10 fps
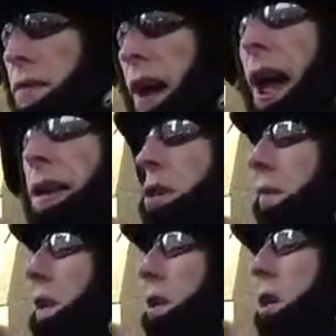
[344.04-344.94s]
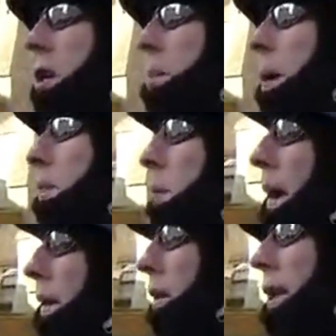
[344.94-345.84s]
for activists and the people
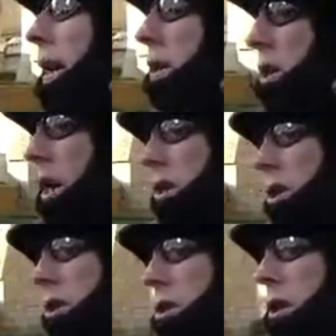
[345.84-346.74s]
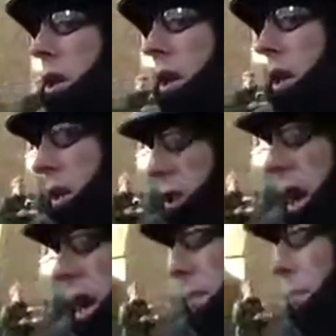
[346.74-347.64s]
making the accusations.
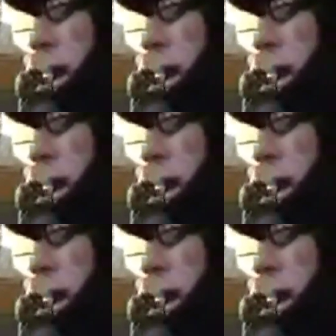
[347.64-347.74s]
So,